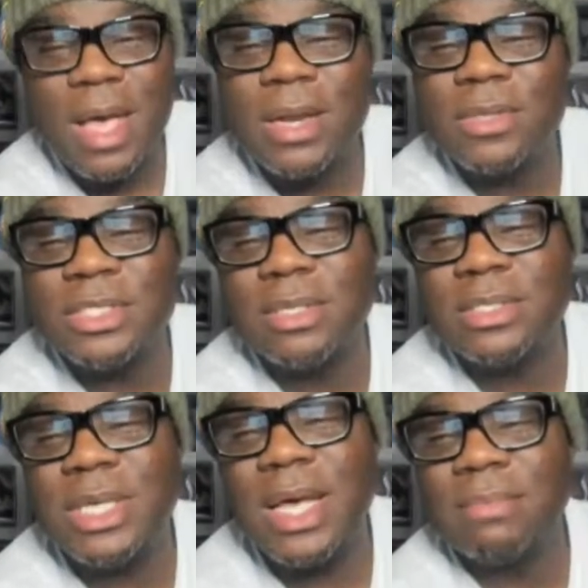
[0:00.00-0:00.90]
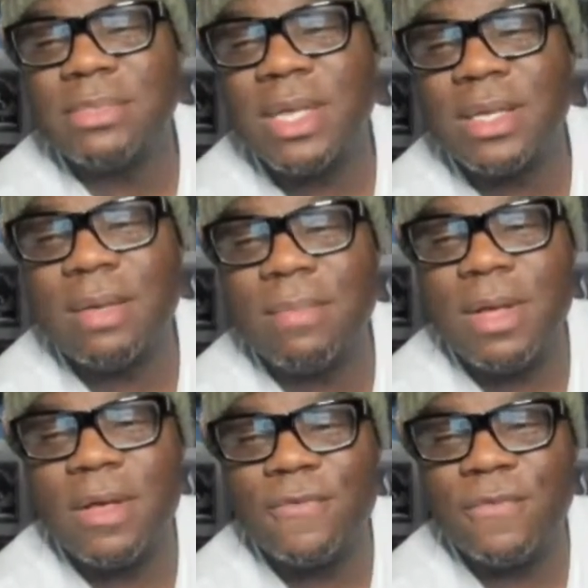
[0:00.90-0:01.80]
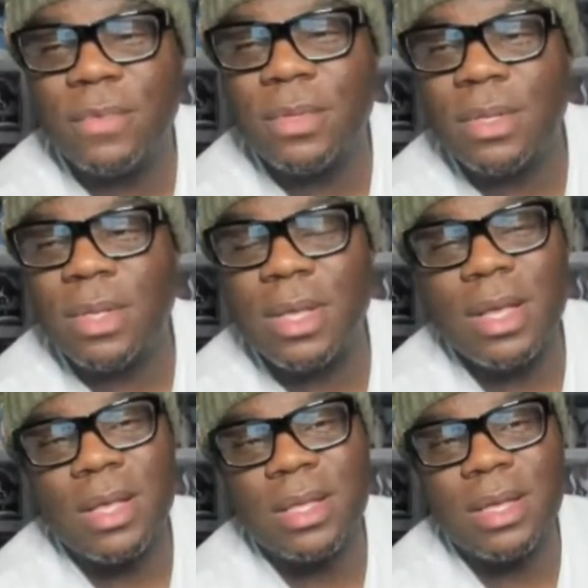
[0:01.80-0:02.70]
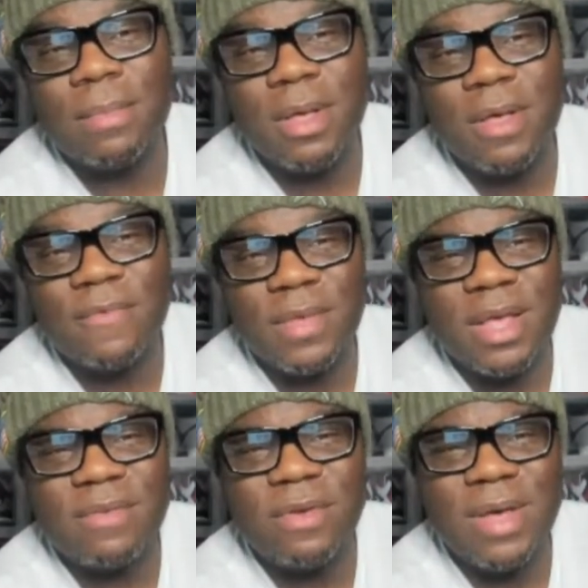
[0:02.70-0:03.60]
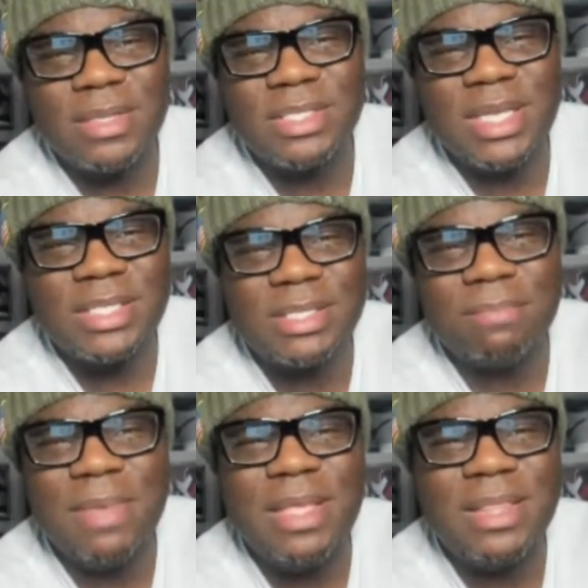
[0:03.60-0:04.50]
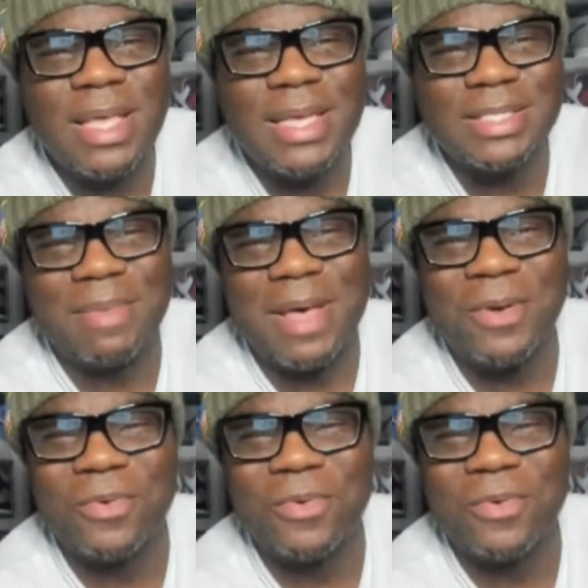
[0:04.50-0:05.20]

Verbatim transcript: I know sometimes I'll come off I'll come off, and I know I said some mean things about